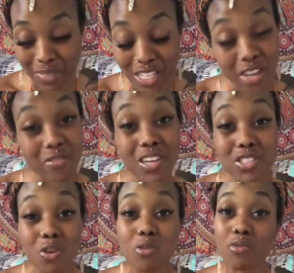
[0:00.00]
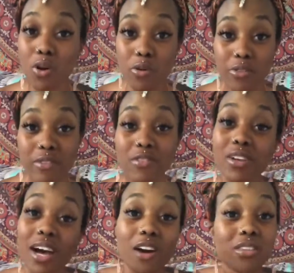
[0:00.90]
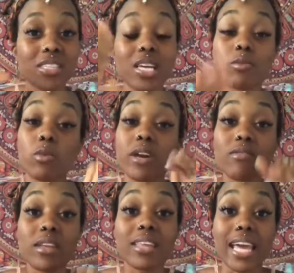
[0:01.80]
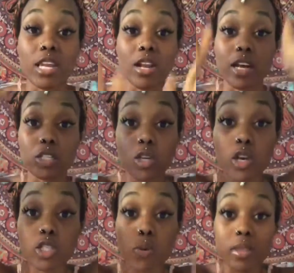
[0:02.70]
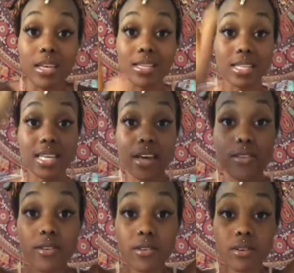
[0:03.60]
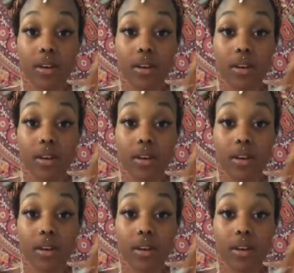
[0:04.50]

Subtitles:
if there's no growth, if you're not on the same wavelength and you're not doing this together